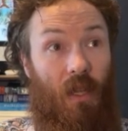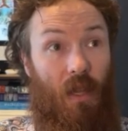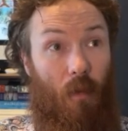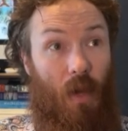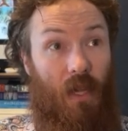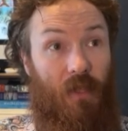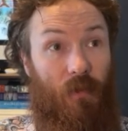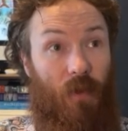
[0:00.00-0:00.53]
The
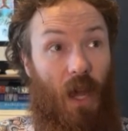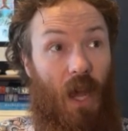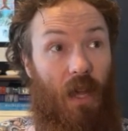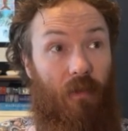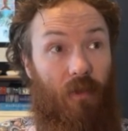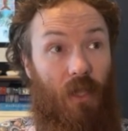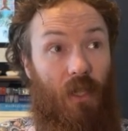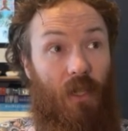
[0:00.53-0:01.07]
best
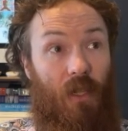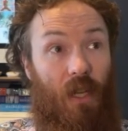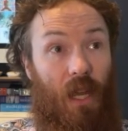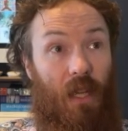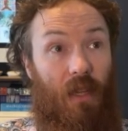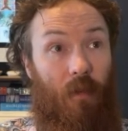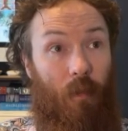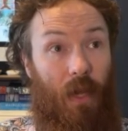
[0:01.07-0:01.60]
5-year
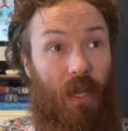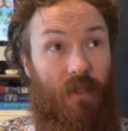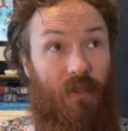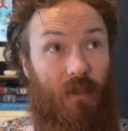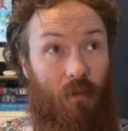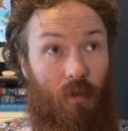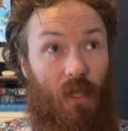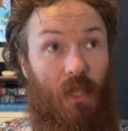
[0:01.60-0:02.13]
and the
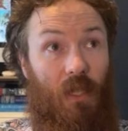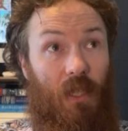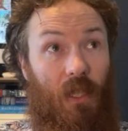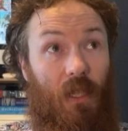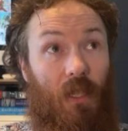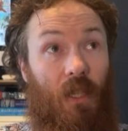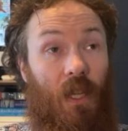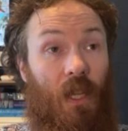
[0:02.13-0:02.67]
best
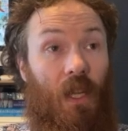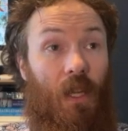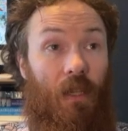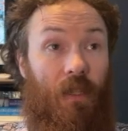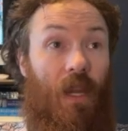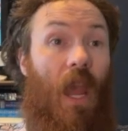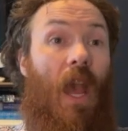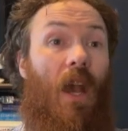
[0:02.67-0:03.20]
3-year.
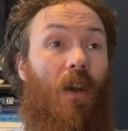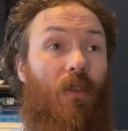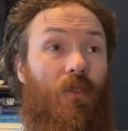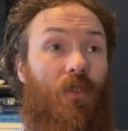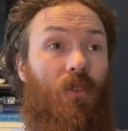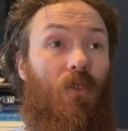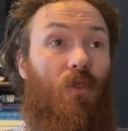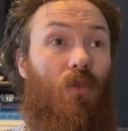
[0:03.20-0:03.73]
Now,
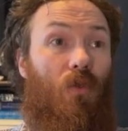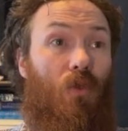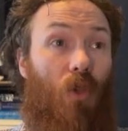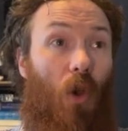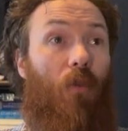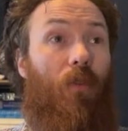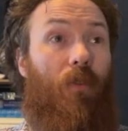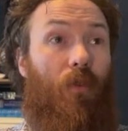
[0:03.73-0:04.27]
to
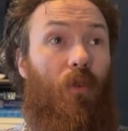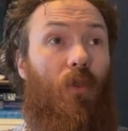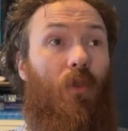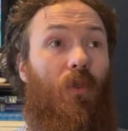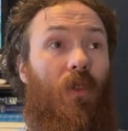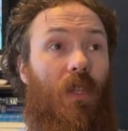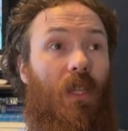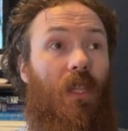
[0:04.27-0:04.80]
go
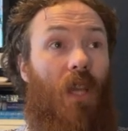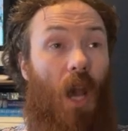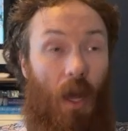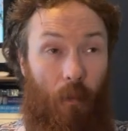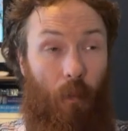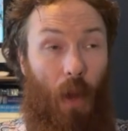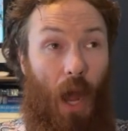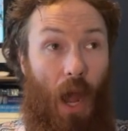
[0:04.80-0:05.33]
through the
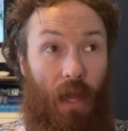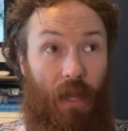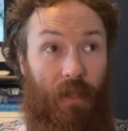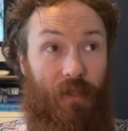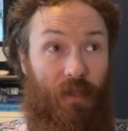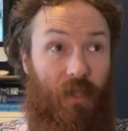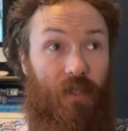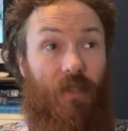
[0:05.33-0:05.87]

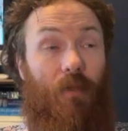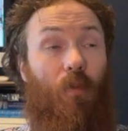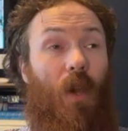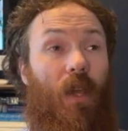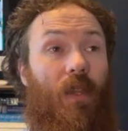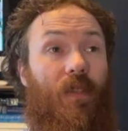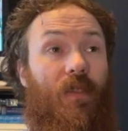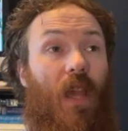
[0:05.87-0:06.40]
unbiased, this is
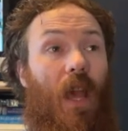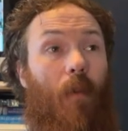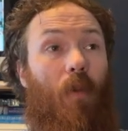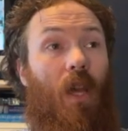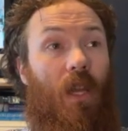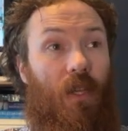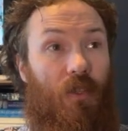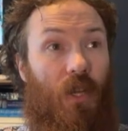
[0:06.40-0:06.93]
why this app
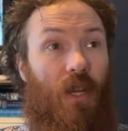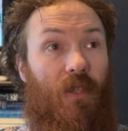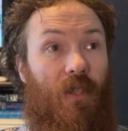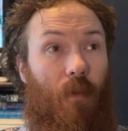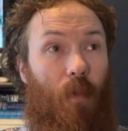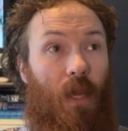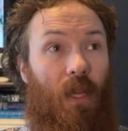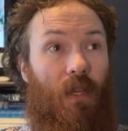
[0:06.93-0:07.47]
kind of
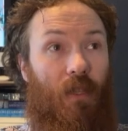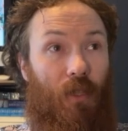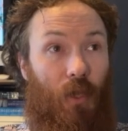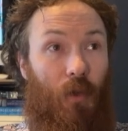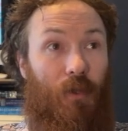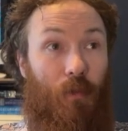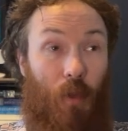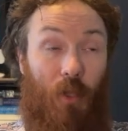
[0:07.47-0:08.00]
changed a bit.
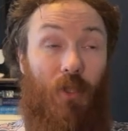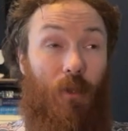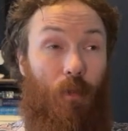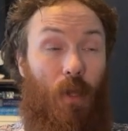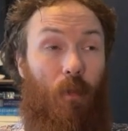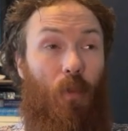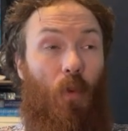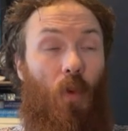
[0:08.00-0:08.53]
As much as
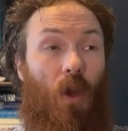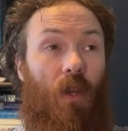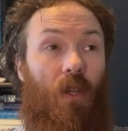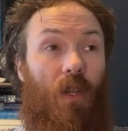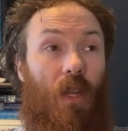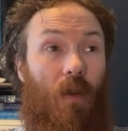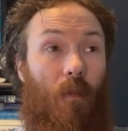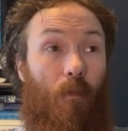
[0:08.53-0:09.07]
people
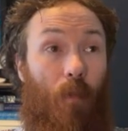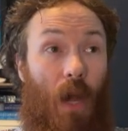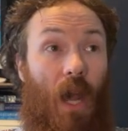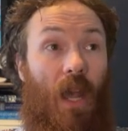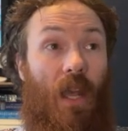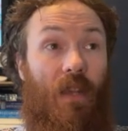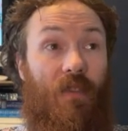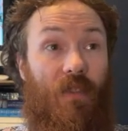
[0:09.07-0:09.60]
wanted
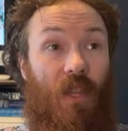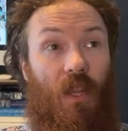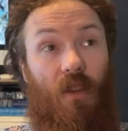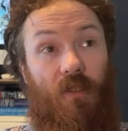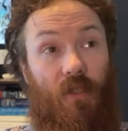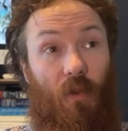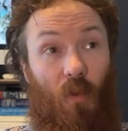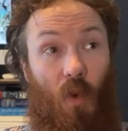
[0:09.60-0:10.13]
unbiased, they
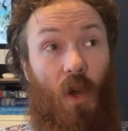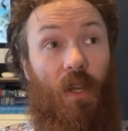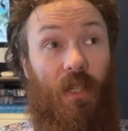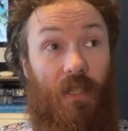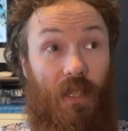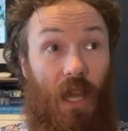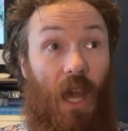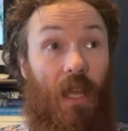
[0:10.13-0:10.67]
also
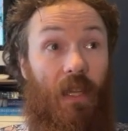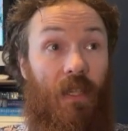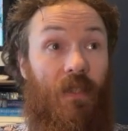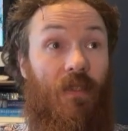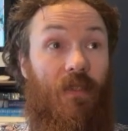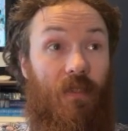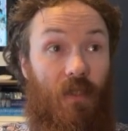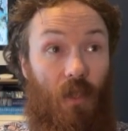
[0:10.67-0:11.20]
wanted
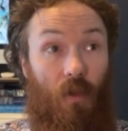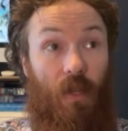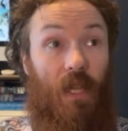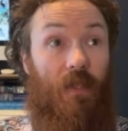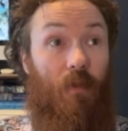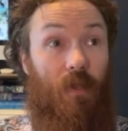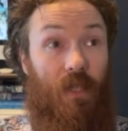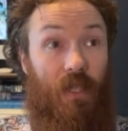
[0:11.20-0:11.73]
guidance.
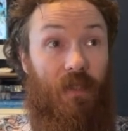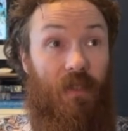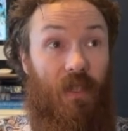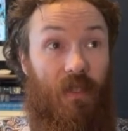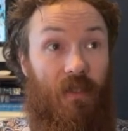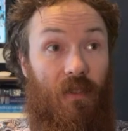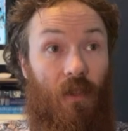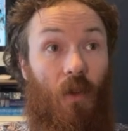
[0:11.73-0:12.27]
That's what this
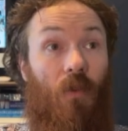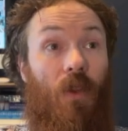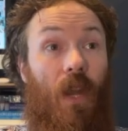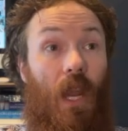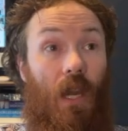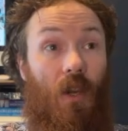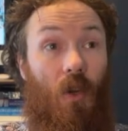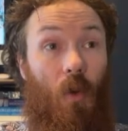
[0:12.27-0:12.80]
is,
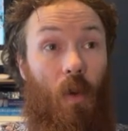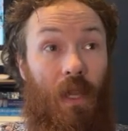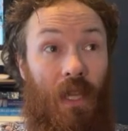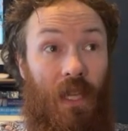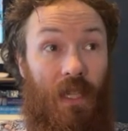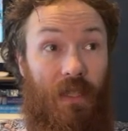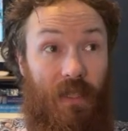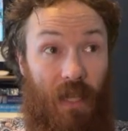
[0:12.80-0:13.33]

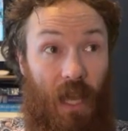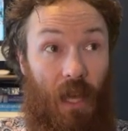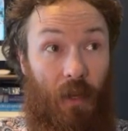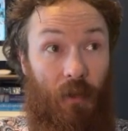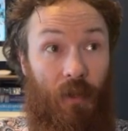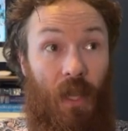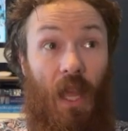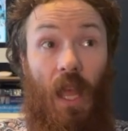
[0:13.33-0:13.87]
narrowing it
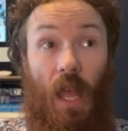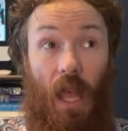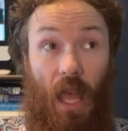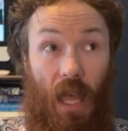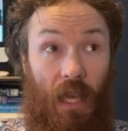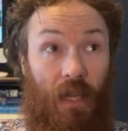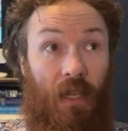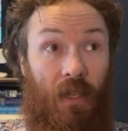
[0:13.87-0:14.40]
down.
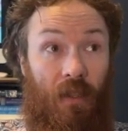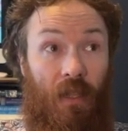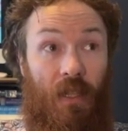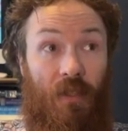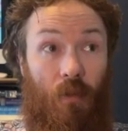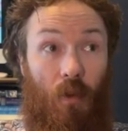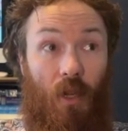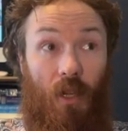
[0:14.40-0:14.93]
Any of
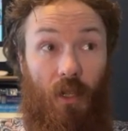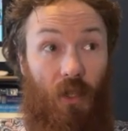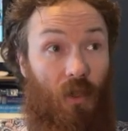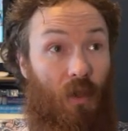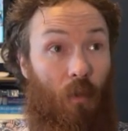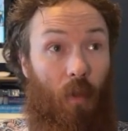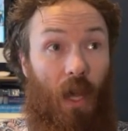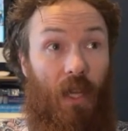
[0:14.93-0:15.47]
these work. You
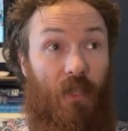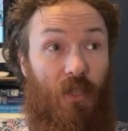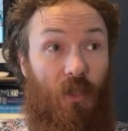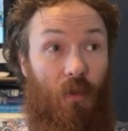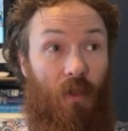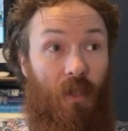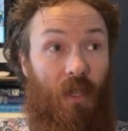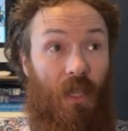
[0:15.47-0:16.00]
can buy
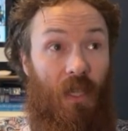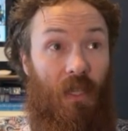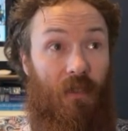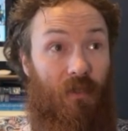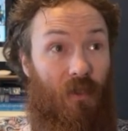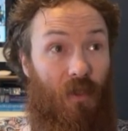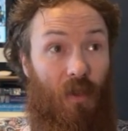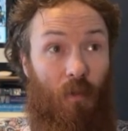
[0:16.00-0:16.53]
2 of
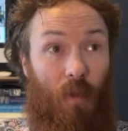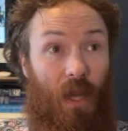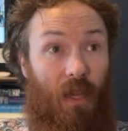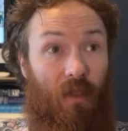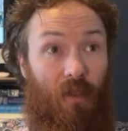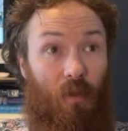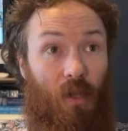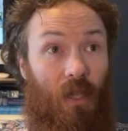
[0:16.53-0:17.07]
these, you can
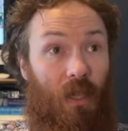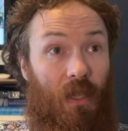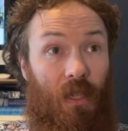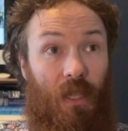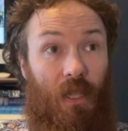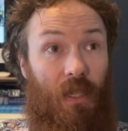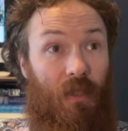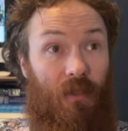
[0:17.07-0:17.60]
buy 3 of
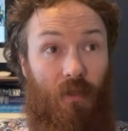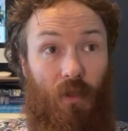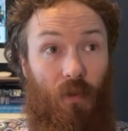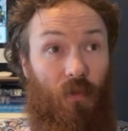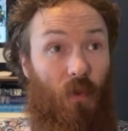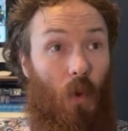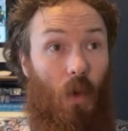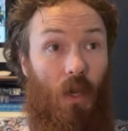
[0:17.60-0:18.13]
these, or
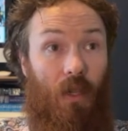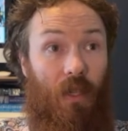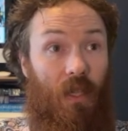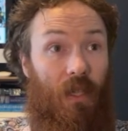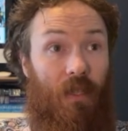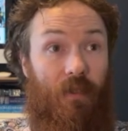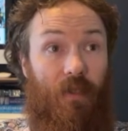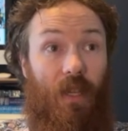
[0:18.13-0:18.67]
4 of
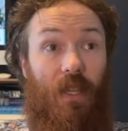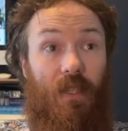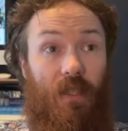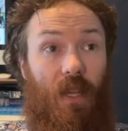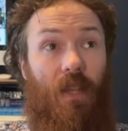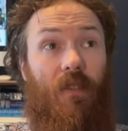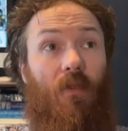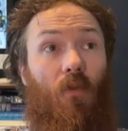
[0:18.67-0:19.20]
these. It
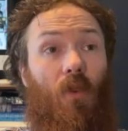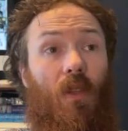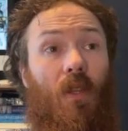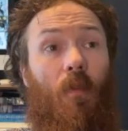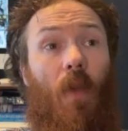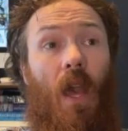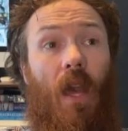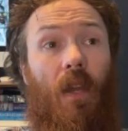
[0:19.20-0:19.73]
doesn't
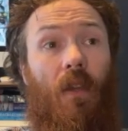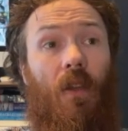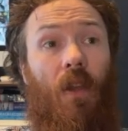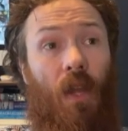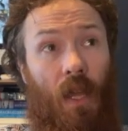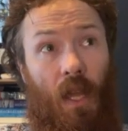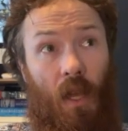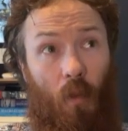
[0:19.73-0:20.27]
really matter.
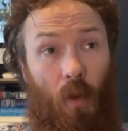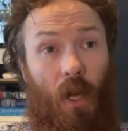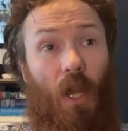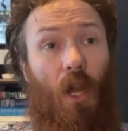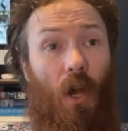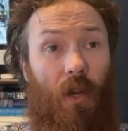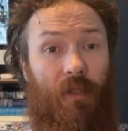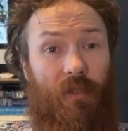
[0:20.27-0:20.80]
What
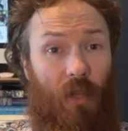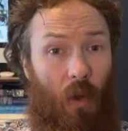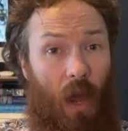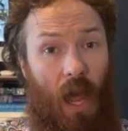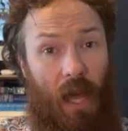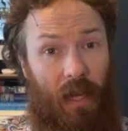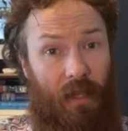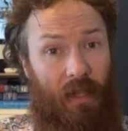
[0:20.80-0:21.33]
I also
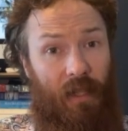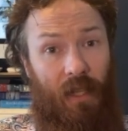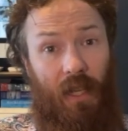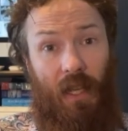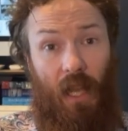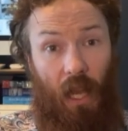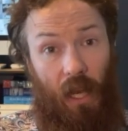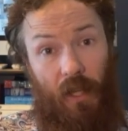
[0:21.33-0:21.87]
added,
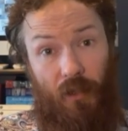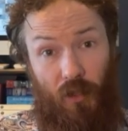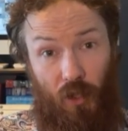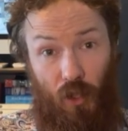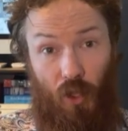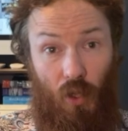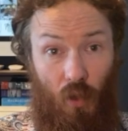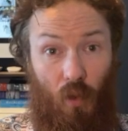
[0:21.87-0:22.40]
in case
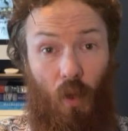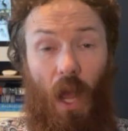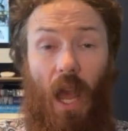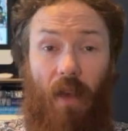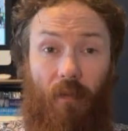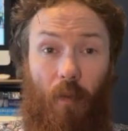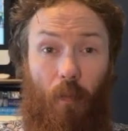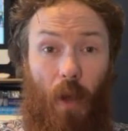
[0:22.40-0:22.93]
you
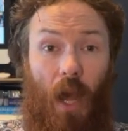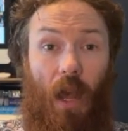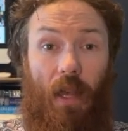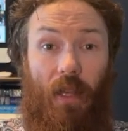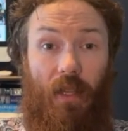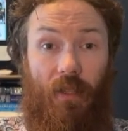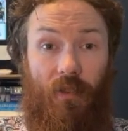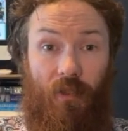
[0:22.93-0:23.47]
have a
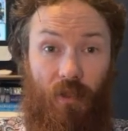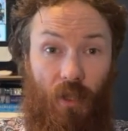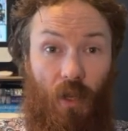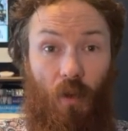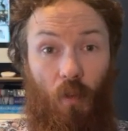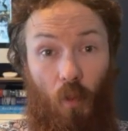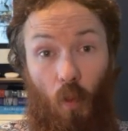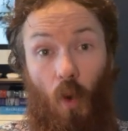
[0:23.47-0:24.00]
bias,
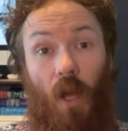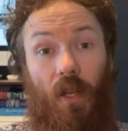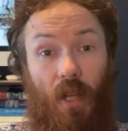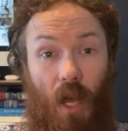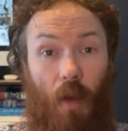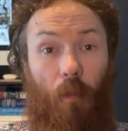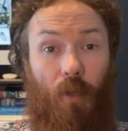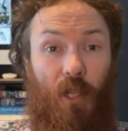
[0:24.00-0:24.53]
what
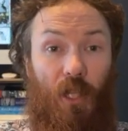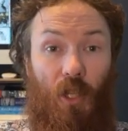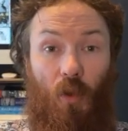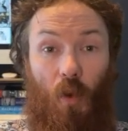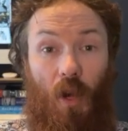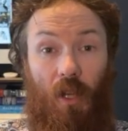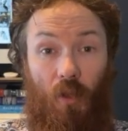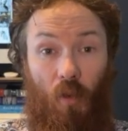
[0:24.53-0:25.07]
company
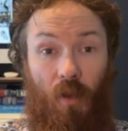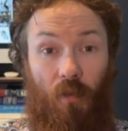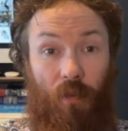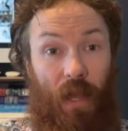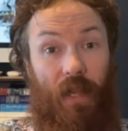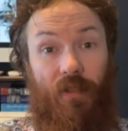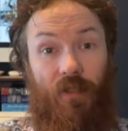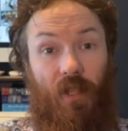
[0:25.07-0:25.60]
you want to
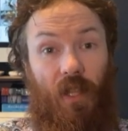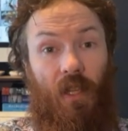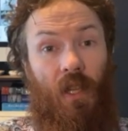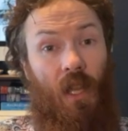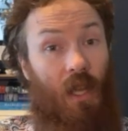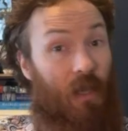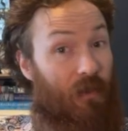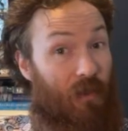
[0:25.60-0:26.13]
invest
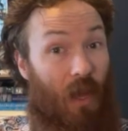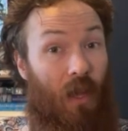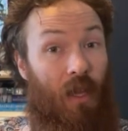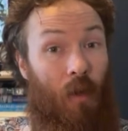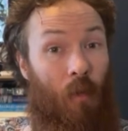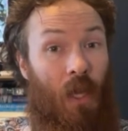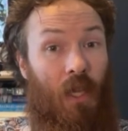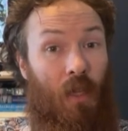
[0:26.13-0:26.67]
in, it's not
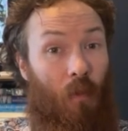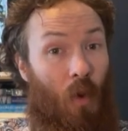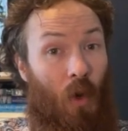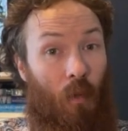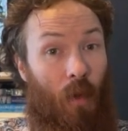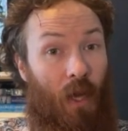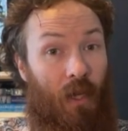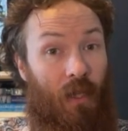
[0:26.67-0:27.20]
going to make you
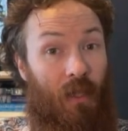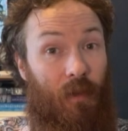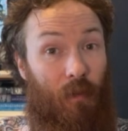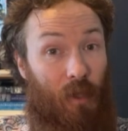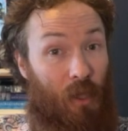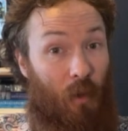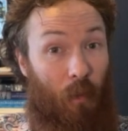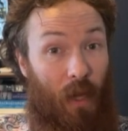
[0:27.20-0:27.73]
more money.
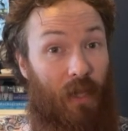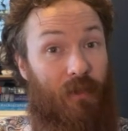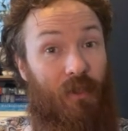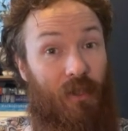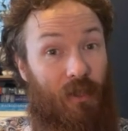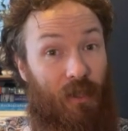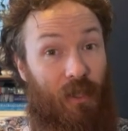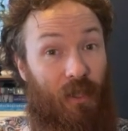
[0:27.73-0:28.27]

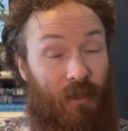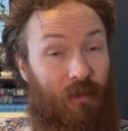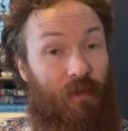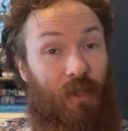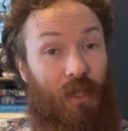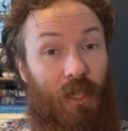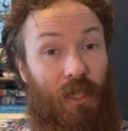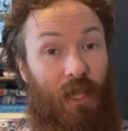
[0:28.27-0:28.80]
Basically,
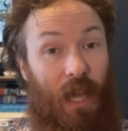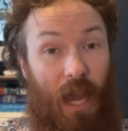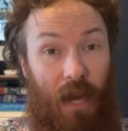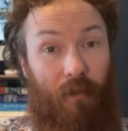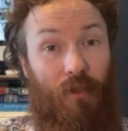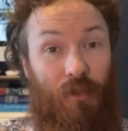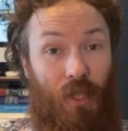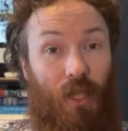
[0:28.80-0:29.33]
the
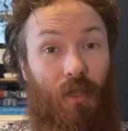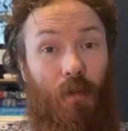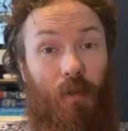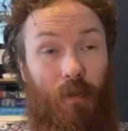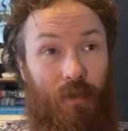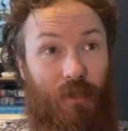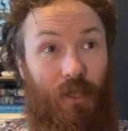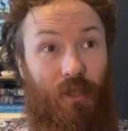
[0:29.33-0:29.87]
average annual
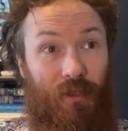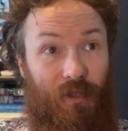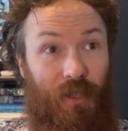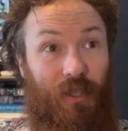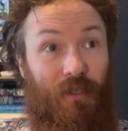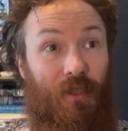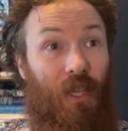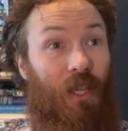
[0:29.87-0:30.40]
returns
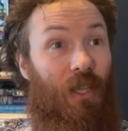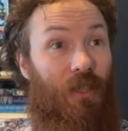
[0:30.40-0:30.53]
is.